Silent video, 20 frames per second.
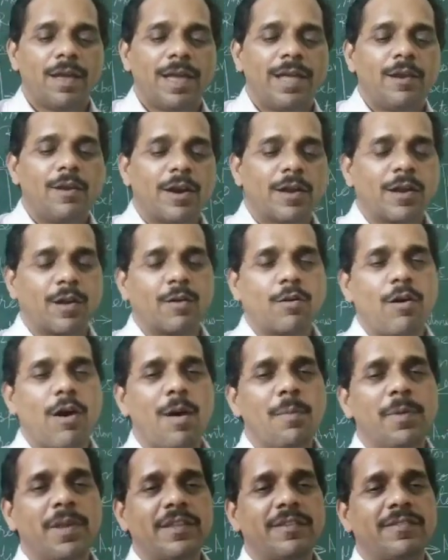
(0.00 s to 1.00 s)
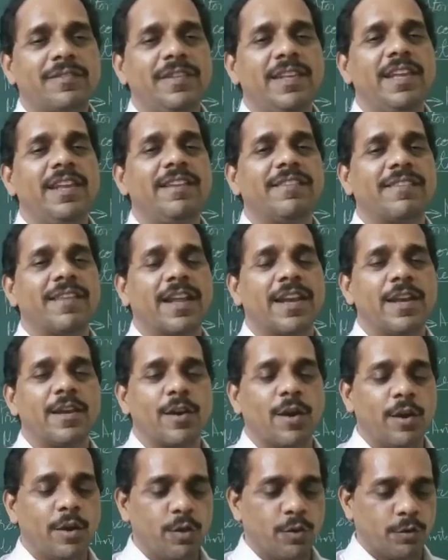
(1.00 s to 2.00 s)
a lot of comic scenes are
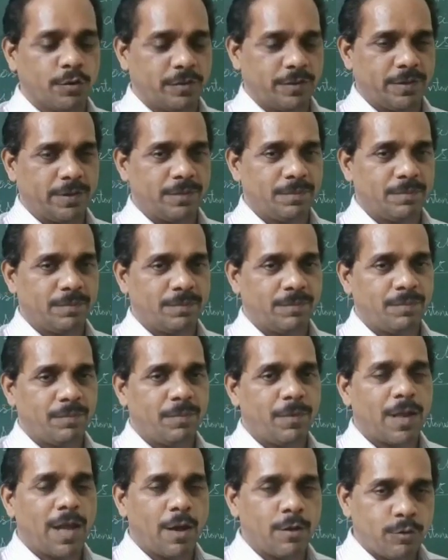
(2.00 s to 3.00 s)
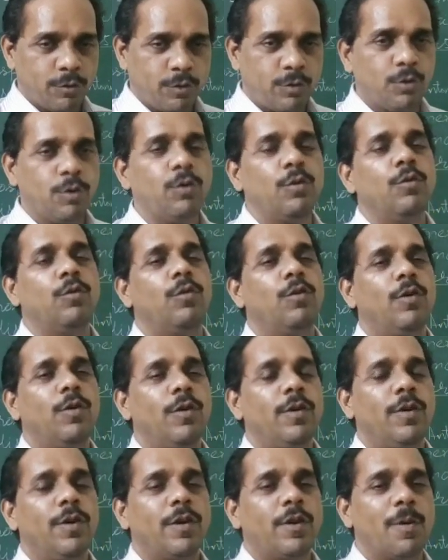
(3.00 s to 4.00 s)
introduced. We have 2
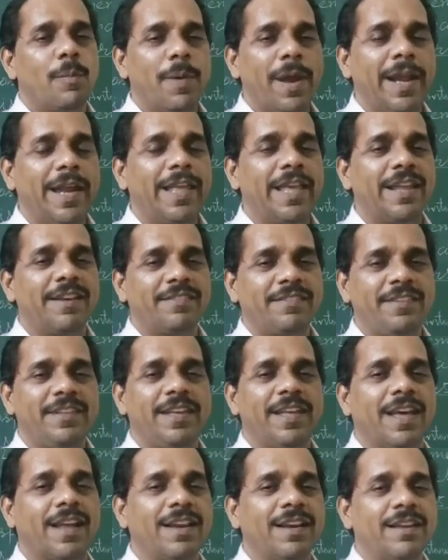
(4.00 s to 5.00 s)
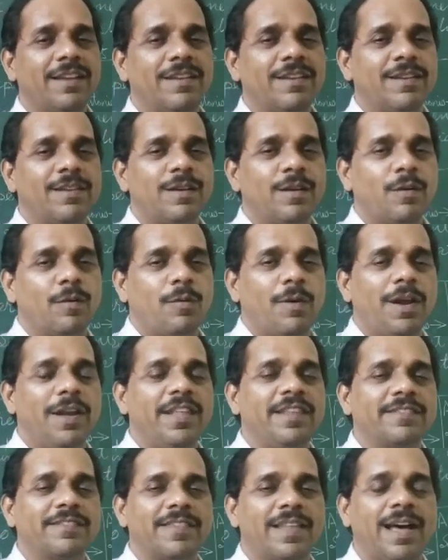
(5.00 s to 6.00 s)
comedians here. One
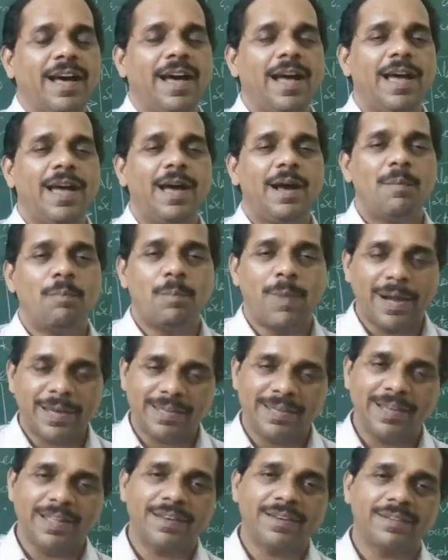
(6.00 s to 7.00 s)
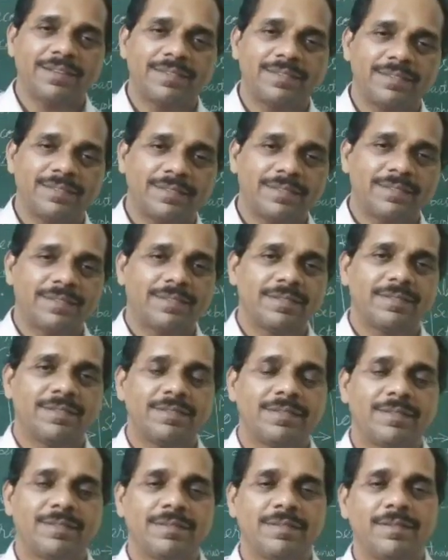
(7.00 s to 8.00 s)
is the butler,
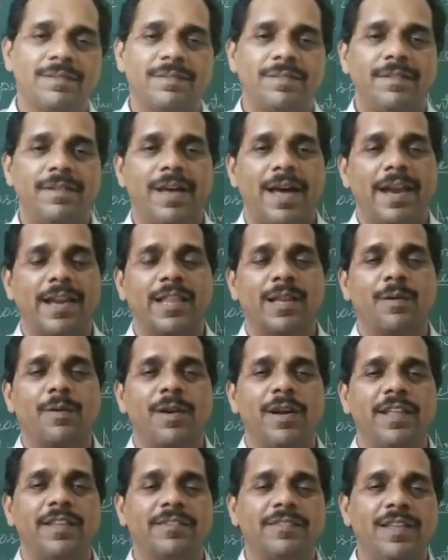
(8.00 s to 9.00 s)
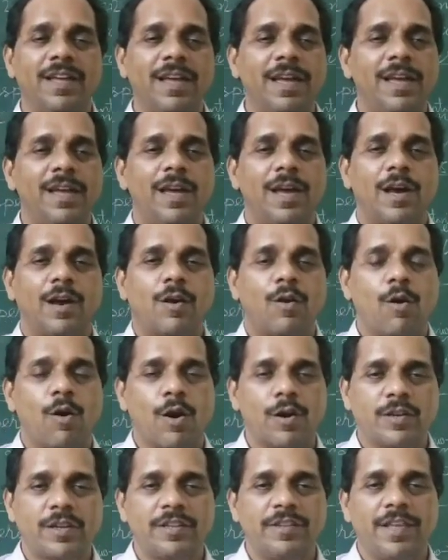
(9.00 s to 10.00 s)
another one is the
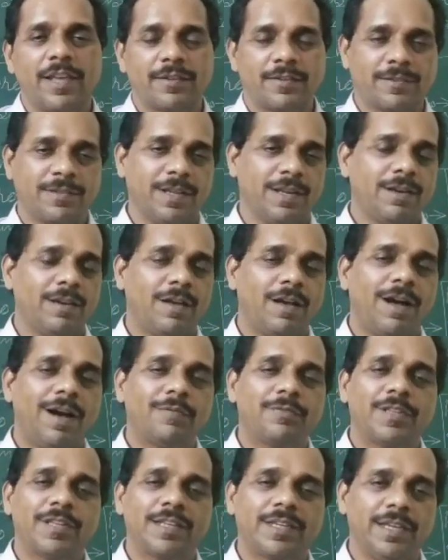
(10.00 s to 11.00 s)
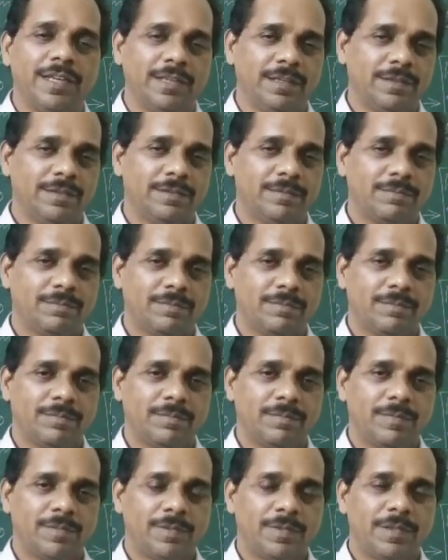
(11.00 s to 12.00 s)
court jester of the king,
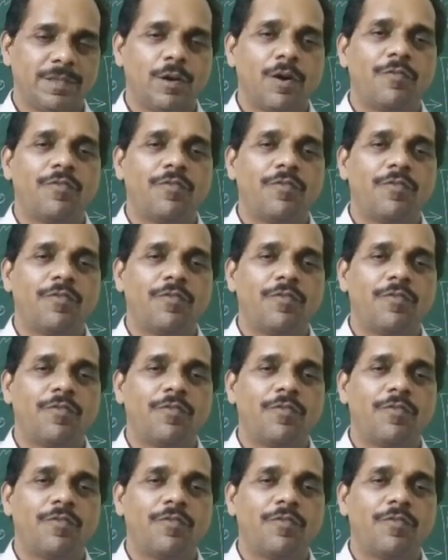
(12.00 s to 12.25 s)
the